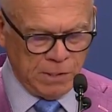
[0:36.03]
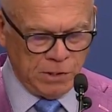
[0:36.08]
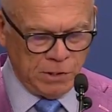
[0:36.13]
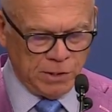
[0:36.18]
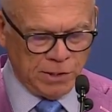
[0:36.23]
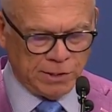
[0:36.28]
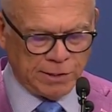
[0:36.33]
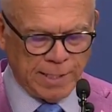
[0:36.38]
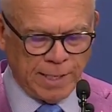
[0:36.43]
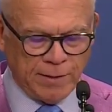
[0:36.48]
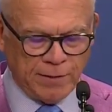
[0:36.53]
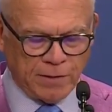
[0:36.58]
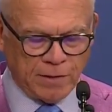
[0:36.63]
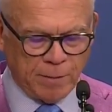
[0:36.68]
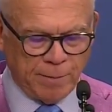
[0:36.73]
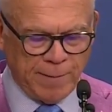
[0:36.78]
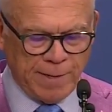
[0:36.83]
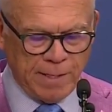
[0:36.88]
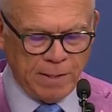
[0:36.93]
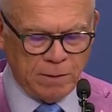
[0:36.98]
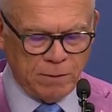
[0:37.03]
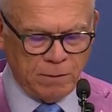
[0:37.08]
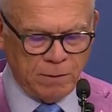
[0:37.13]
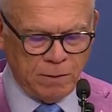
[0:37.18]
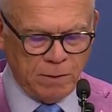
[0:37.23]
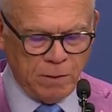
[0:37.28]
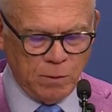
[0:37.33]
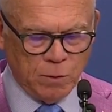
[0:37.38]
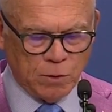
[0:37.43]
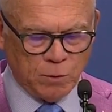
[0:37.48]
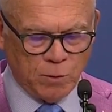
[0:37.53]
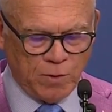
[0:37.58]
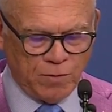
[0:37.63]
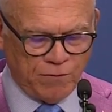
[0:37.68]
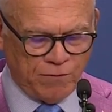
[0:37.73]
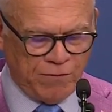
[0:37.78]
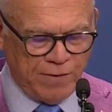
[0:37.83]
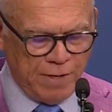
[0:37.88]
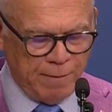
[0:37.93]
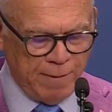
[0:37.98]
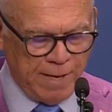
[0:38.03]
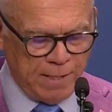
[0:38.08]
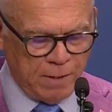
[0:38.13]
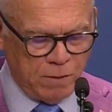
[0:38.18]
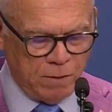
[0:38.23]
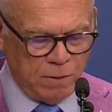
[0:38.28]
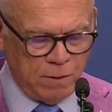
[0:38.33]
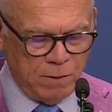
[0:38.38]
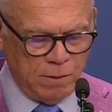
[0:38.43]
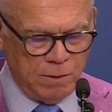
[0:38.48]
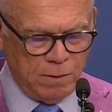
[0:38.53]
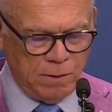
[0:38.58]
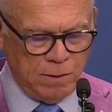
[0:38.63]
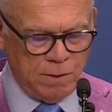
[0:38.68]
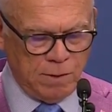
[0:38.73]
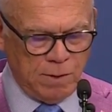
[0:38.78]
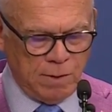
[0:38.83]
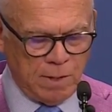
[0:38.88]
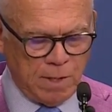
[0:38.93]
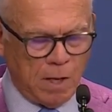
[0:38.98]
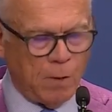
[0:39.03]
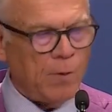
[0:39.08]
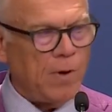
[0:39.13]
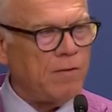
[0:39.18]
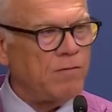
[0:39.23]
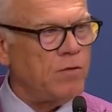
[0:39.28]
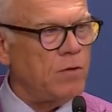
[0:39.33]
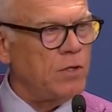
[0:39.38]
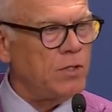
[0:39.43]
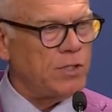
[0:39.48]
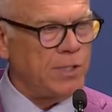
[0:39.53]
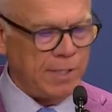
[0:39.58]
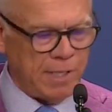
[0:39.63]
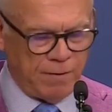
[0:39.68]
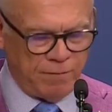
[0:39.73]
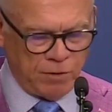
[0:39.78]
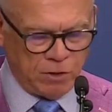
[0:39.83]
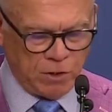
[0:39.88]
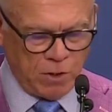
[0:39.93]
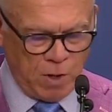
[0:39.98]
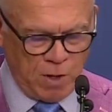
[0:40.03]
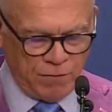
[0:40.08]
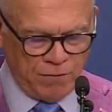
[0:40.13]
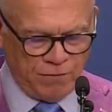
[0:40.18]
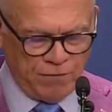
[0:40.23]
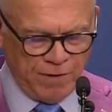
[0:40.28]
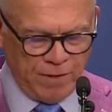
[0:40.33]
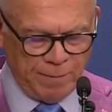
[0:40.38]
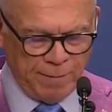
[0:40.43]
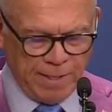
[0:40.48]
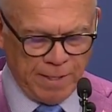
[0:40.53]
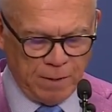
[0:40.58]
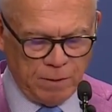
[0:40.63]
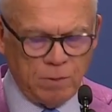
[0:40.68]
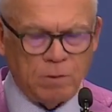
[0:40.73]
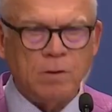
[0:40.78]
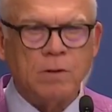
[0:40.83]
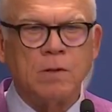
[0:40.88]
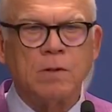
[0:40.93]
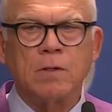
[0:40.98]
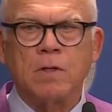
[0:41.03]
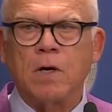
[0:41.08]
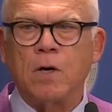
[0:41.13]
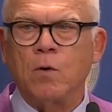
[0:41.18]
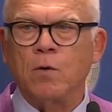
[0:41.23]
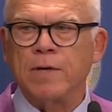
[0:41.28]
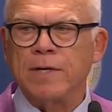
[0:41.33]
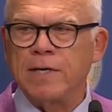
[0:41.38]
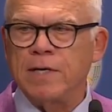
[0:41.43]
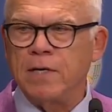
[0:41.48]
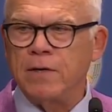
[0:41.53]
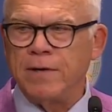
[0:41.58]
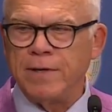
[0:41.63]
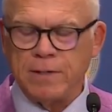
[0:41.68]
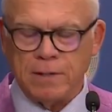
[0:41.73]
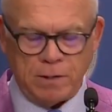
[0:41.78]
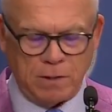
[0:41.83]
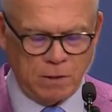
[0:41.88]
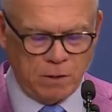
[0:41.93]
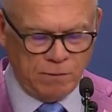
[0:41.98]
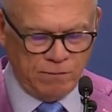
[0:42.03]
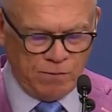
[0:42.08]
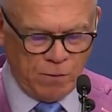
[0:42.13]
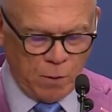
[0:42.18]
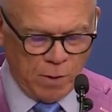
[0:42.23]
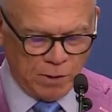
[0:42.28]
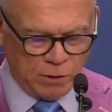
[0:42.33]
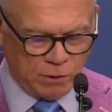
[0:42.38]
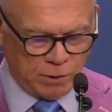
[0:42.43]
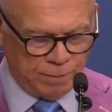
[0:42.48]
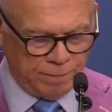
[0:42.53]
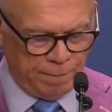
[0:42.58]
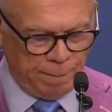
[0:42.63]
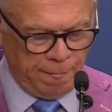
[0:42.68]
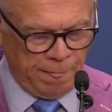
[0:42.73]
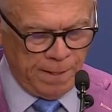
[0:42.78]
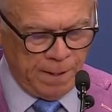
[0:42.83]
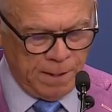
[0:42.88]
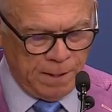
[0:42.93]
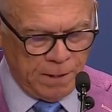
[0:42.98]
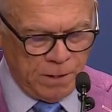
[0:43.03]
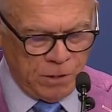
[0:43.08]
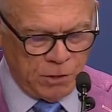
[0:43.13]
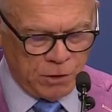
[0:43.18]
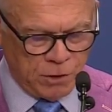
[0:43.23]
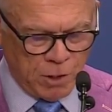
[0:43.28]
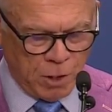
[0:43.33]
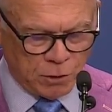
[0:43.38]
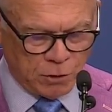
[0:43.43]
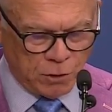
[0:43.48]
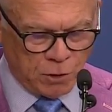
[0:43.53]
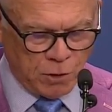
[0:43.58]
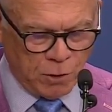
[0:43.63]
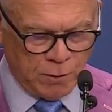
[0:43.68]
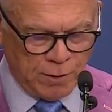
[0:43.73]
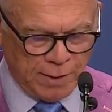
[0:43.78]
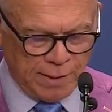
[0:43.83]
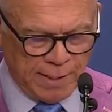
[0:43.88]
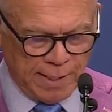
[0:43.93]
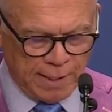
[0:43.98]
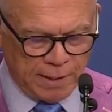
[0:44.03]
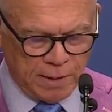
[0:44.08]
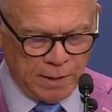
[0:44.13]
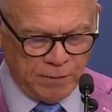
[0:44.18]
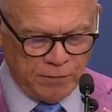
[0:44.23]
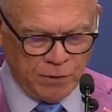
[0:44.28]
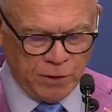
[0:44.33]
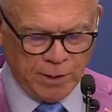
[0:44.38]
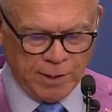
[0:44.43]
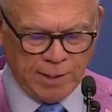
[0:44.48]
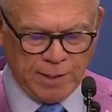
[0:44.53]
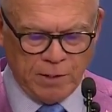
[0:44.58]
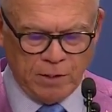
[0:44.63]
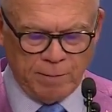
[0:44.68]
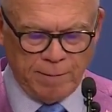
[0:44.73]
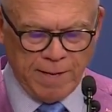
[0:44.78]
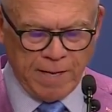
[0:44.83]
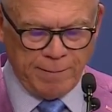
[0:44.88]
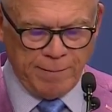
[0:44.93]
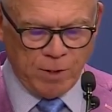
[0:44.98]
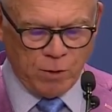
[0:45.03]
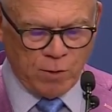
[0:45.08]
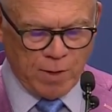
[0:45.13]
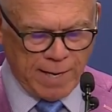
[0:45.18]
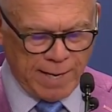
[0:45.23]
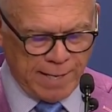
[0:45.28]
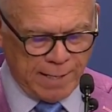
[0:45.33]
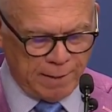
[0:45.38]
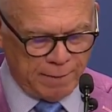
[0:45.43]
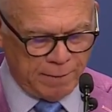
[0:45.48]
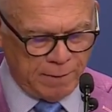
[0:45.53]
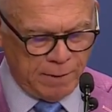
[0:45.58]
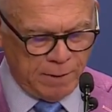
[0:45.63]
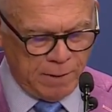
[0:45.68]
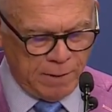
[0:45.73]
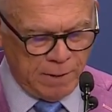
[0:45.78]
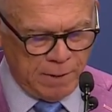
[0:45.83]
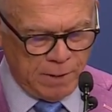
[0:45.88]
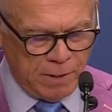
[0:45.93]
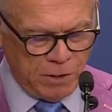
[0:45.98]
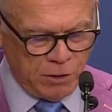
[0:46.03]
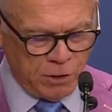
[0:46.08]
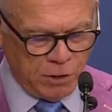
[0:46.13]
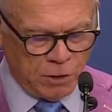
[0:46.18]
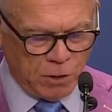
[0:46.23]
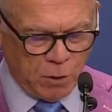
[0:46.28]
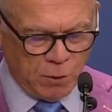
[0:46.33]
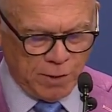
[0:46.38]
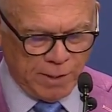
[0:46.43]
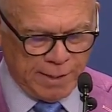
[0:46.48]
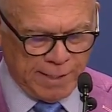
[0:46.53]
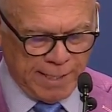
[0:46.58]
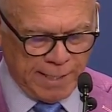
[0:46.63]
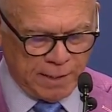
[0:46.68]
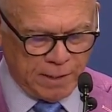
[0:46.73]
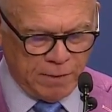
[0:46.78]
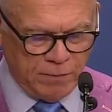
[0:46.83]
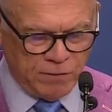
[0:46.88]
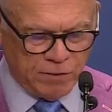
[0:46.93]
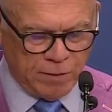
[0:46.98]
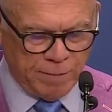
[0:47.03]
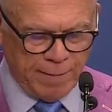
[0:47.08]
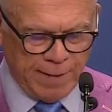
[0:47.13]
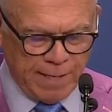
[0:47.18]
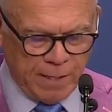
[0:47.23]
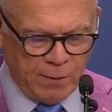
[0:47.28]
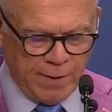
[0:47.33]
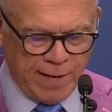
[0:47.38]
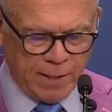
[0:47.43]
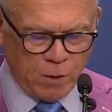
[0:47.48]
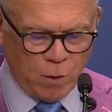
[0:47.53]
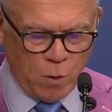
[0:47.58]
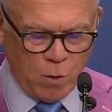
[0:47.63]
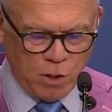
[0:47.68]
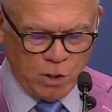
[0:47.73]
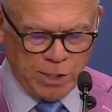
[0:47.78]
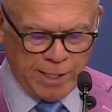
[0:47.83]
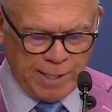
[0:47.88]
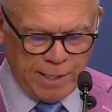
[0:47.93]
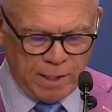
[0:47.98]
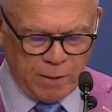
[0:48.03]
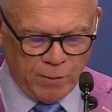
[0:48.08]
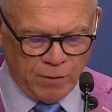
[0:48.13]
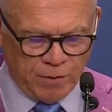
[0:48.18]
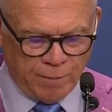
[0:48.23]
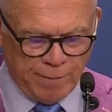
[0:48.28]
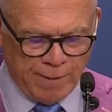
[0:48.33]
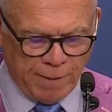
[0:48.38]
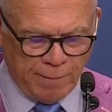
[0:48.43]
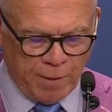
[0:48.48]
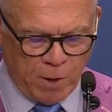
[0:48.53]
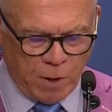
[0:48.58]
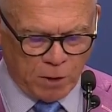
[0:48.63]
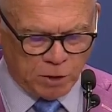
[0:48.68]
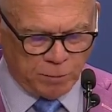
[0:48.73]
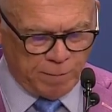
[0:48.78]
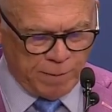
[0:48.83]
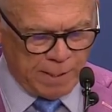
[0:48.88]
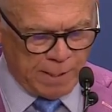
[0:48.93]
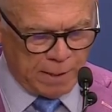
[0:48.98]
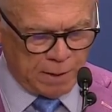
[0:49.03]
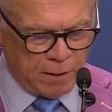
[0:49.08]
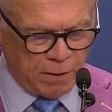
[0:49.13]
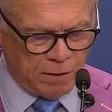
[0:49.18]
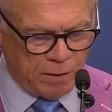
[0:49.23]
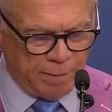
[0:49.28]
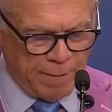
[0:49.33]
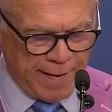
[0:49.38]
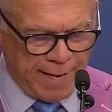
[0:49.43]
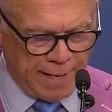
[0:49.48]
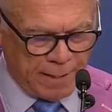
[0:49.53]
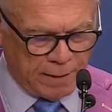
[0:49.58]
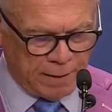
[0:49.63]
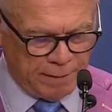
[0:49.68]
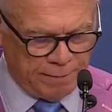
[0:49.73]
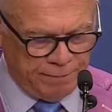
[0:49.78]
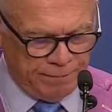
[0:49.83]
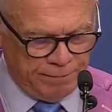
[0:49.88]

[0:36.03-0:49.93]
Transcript: She stated that the male was with a female. However, she never saw the female, only hearing her voice. She also told detectives she could hear a baby crying. She told detectives the male had orange hair with a big bald spot on the back.